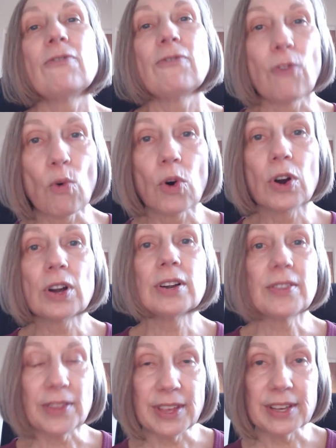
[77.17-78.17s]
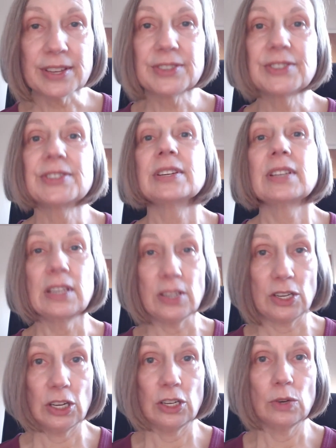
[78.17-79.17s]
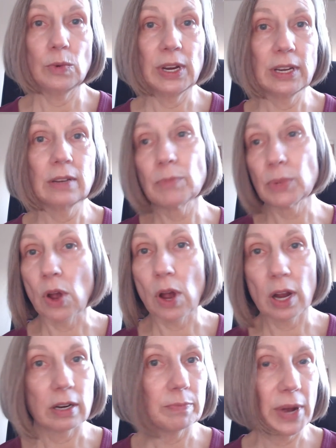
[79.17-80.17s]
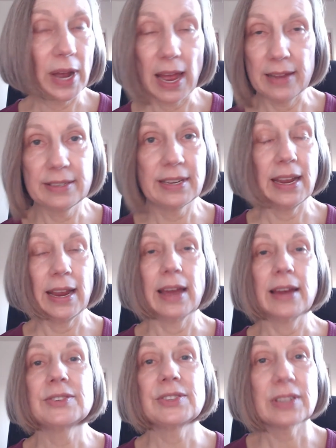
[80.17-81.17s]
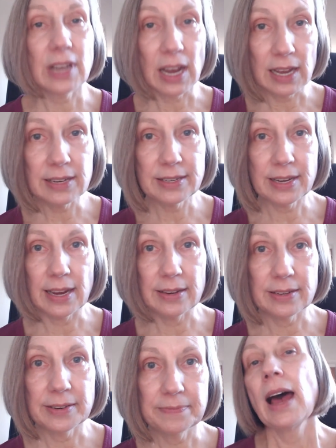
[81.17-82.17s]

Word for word: for this continuing blog or podcast content.